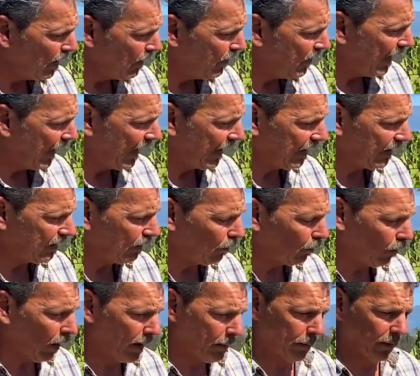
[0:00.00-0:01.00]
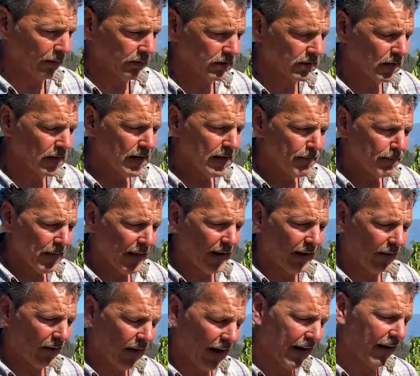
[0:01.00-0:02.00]
that ripens and
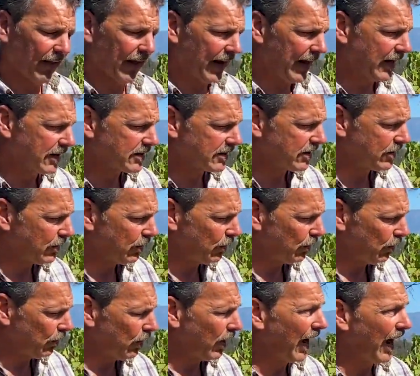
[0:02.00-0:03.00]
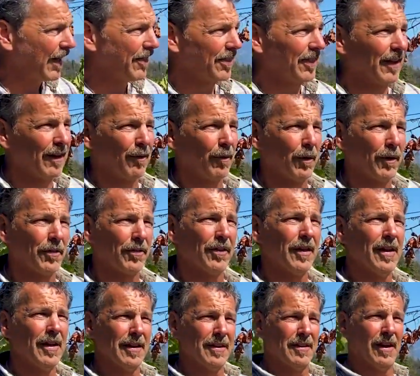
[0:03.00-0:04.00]
a lot of that has to do i think
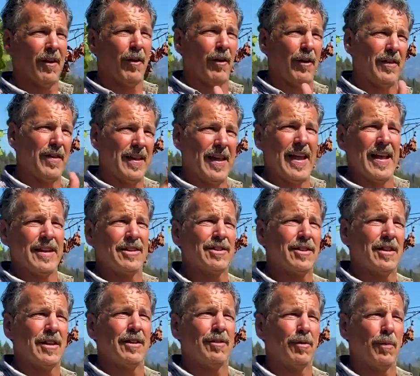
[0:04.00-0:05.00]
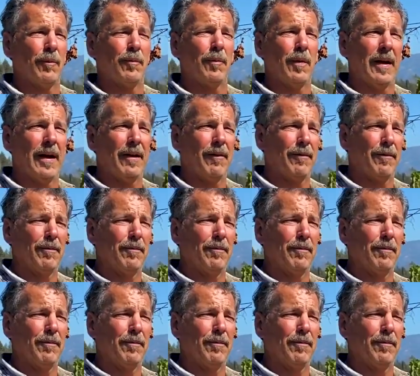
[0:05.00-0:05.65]
with not only the age of these uh,